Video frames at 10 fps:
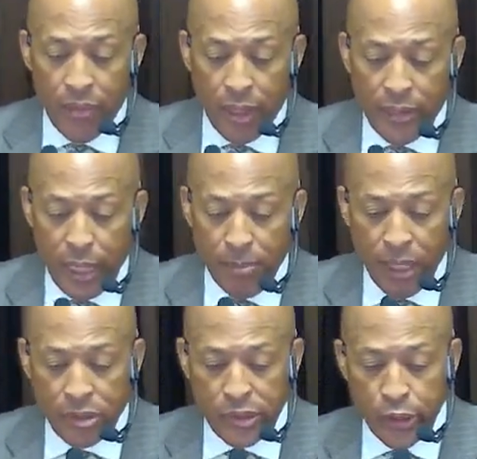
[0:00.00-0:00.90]
that they
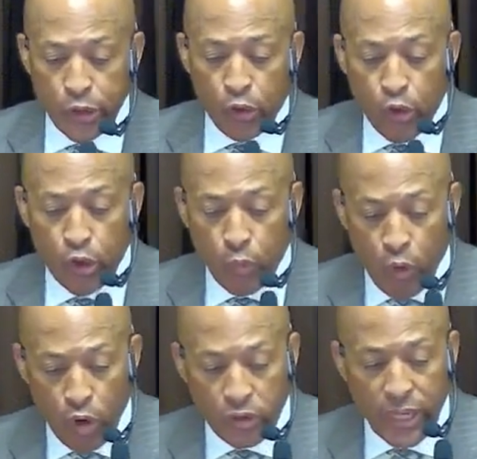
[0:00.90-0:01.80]
may see your good
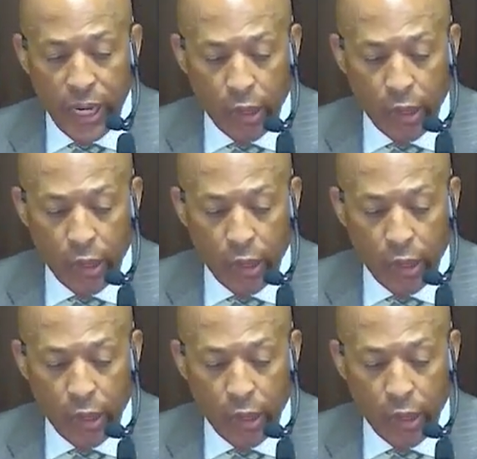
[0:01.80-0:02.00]
works